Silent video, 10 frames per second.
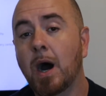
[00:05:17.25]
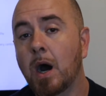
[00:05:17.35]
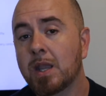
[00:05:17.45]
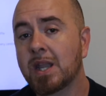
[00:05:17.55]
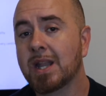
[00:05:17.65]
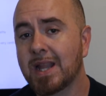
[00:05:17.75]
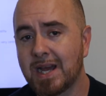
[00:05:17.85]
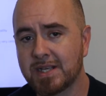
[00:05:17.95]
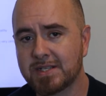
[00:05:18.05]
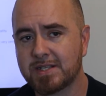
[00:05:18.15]

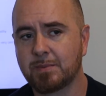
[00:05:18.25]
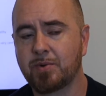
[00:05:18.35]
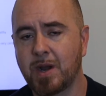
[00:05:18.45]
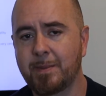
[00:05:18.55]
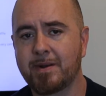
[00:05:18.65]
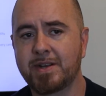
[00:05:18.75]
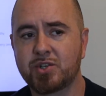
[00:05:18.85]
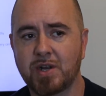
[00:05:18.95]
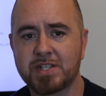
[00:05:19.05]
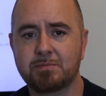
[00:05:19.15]
unless the primary
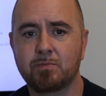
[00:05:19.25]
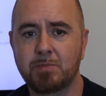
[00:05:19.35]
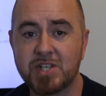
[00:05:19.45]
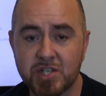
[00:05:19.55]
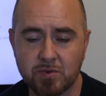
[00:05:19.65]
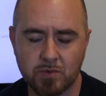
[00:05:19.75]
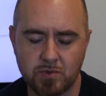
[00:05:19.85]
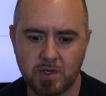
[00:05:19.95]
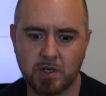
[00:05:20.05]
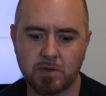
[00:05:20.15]
transmission
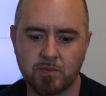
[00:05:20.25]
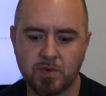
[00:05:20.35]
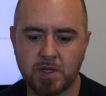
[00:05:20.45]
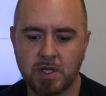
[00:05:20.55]
route of